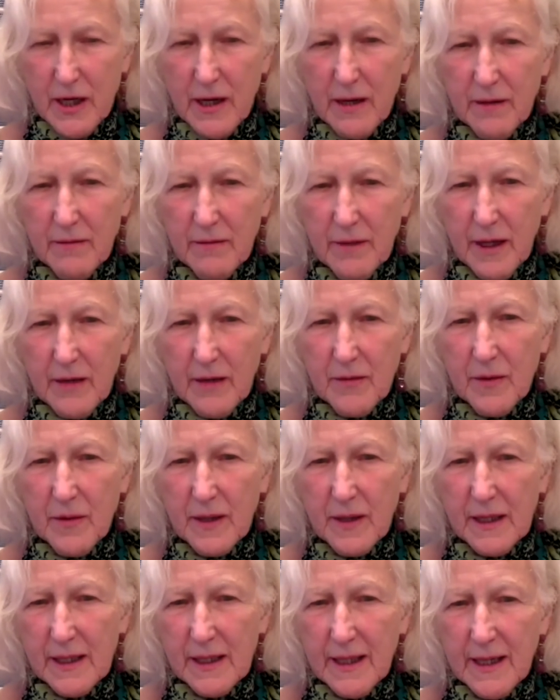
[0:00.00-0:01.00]
And uh,
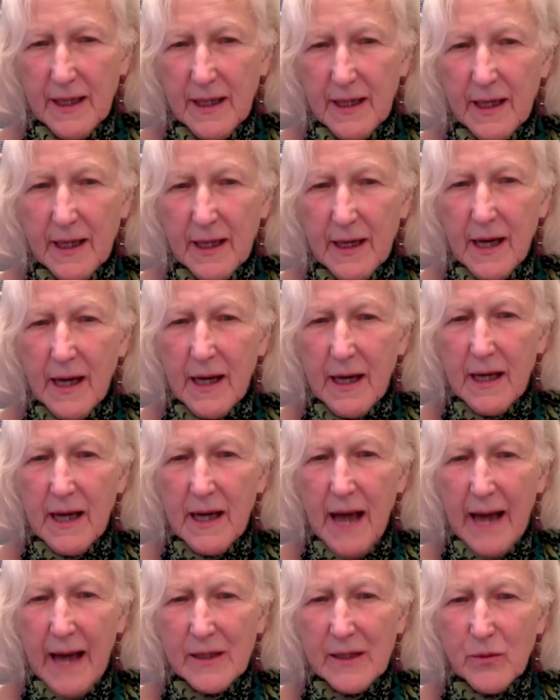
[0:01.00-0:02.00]
clearly,
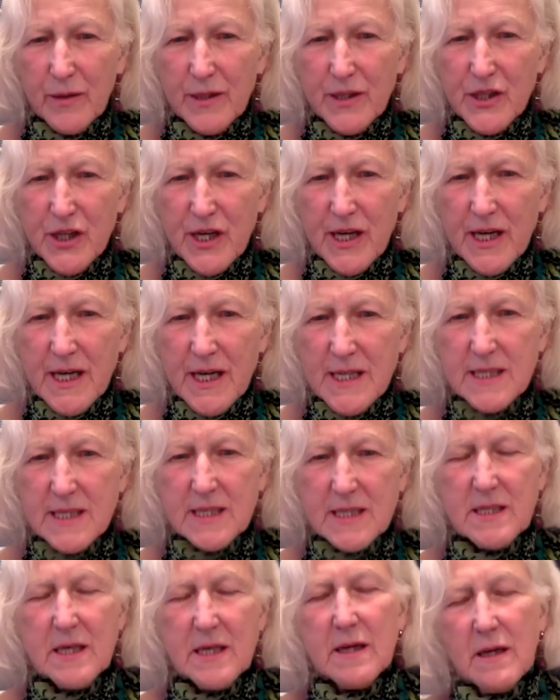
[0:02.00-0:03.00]
language
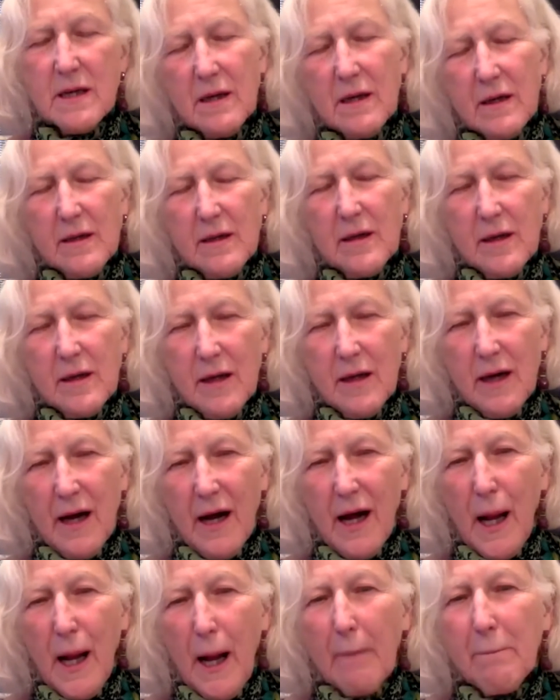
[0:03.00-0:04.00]
is
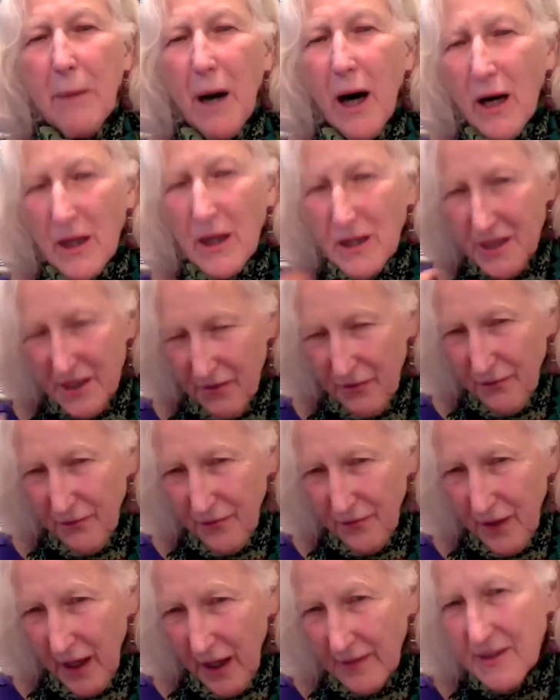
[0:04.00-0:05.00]
uh, a part of
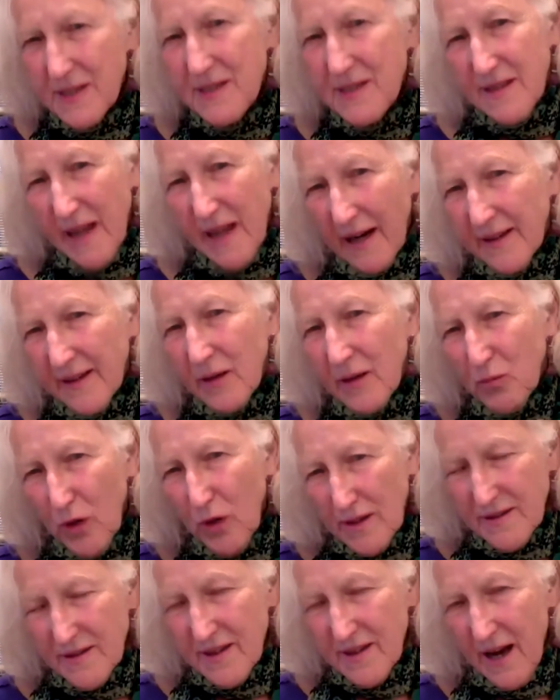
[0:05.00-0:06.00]
understanding
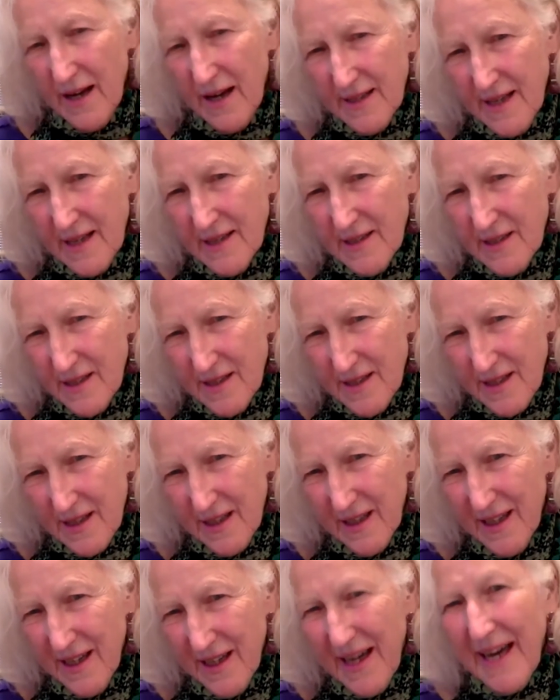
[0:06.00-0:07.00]
one's
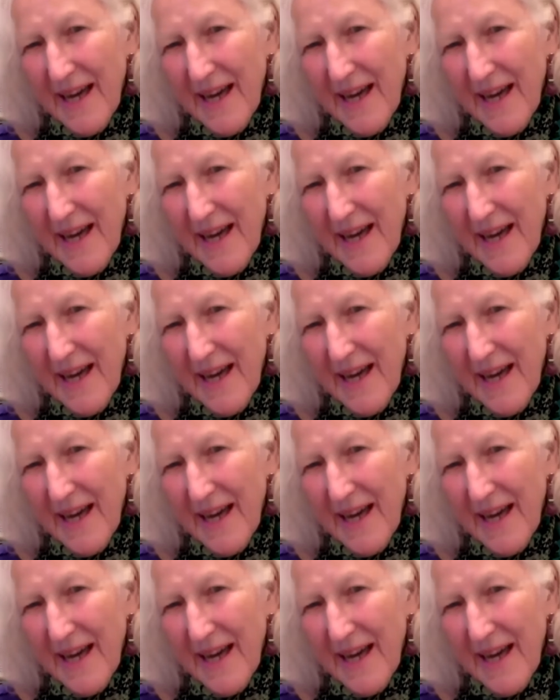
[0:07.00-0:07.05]
identity,